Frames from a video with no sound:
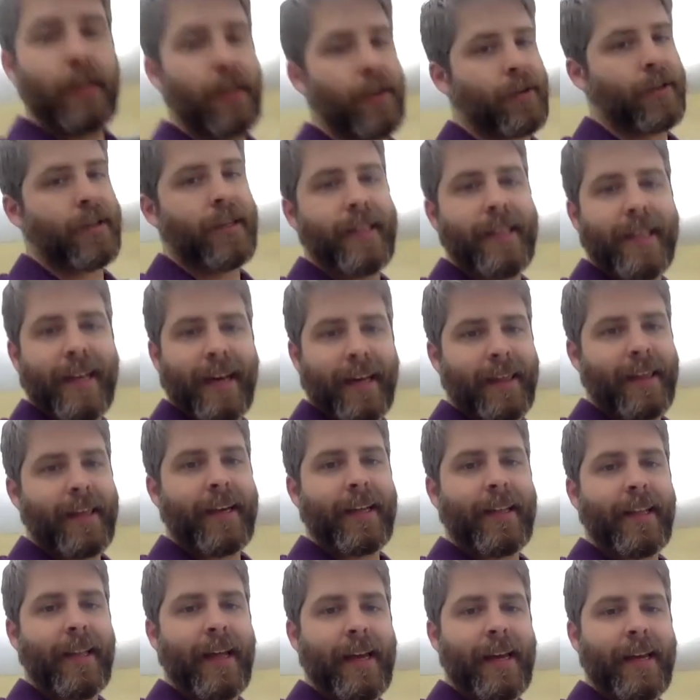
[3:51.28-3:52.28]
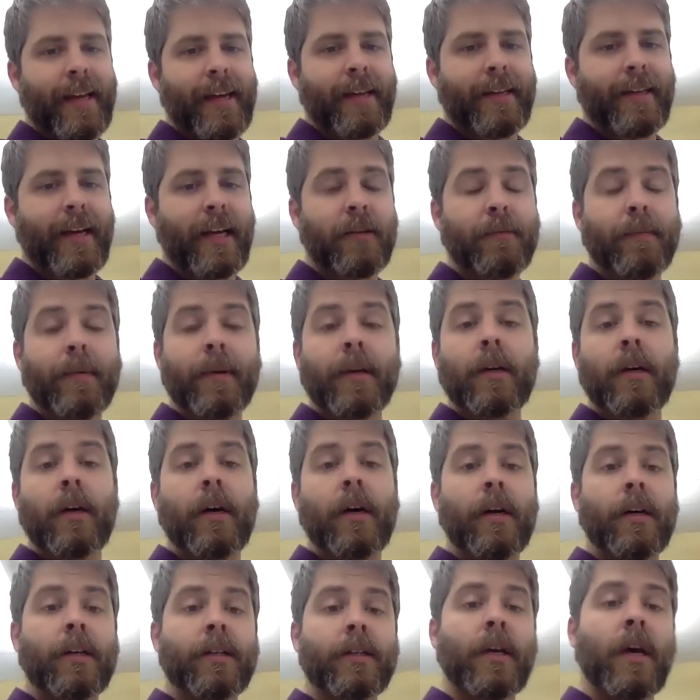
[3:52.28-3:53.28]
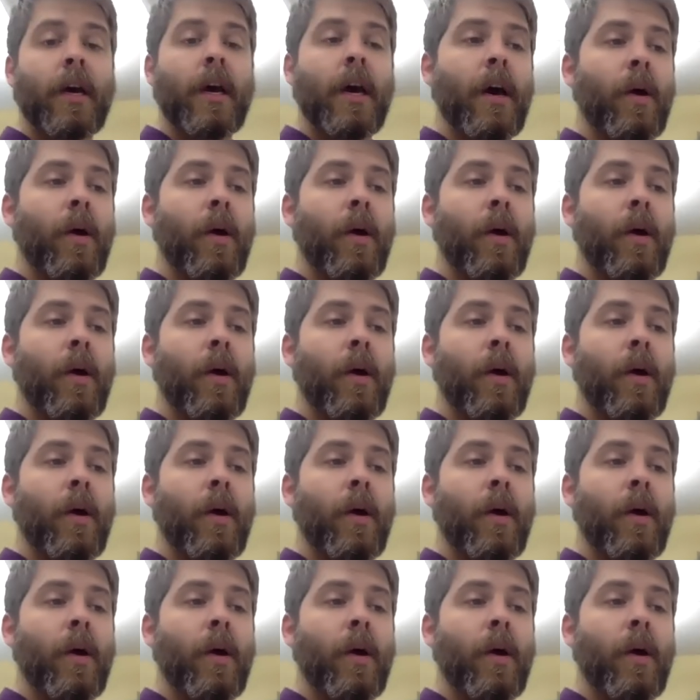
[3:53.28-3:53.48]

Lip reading: it looks nothing like it. That's because